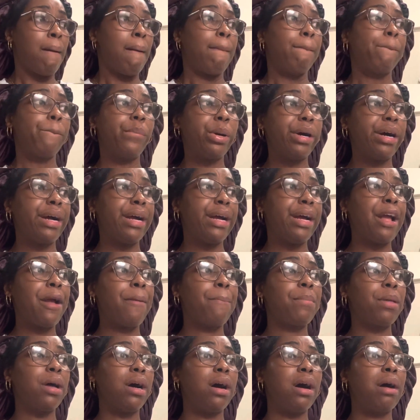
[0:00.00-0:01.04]
But
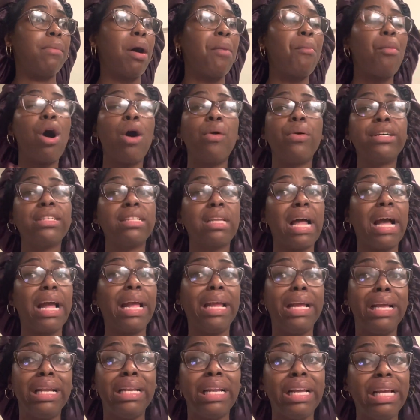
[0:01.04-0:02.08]
um, I'm always like
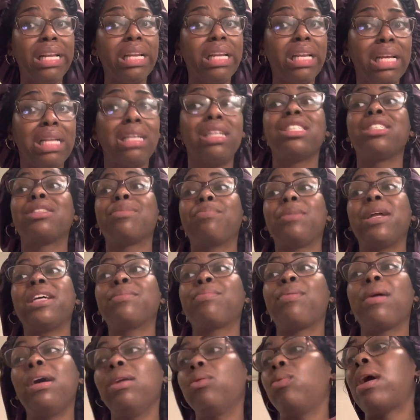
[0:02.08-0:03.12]
eating, eating, eating this. But that's
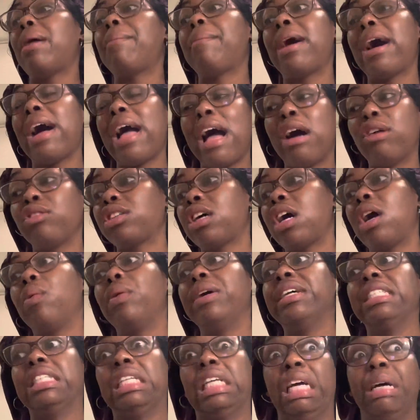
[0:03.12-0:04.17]
probably why my house
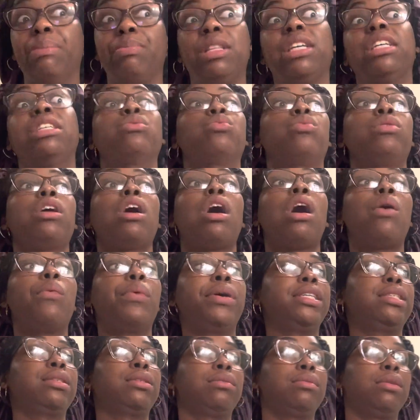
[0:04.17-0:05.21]
always empty because we
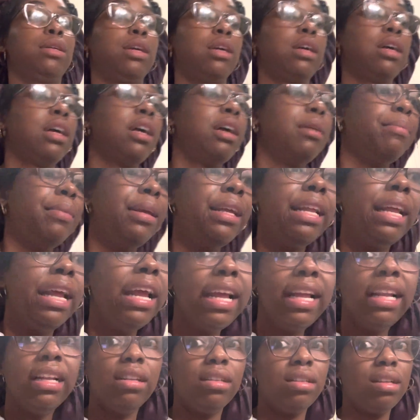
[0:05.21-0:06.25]
always be
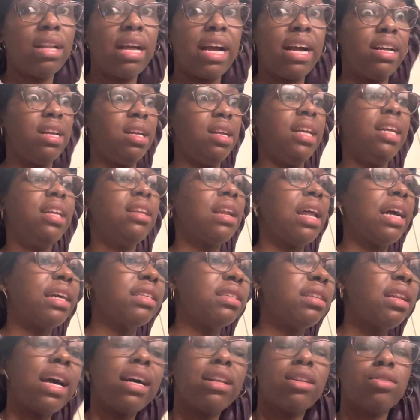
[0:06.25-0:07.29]
eating, like eating like
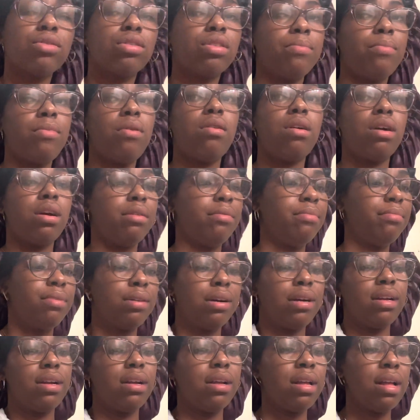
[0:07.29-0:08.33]
it's not no tomorrow.
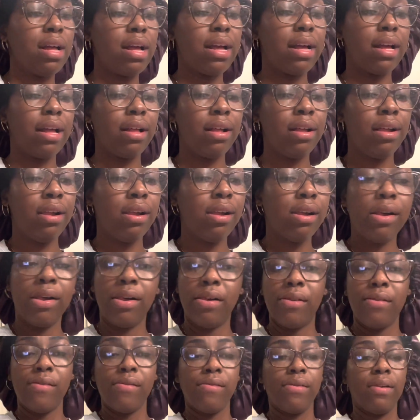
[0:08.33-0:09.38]
But hey,
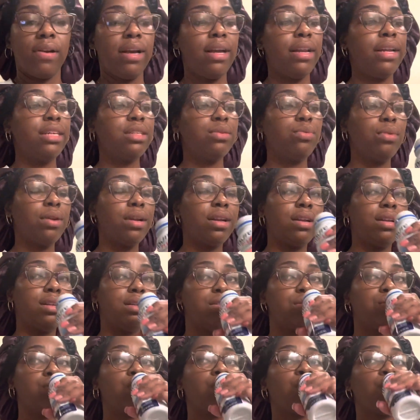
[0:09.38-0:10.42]
it is what it is.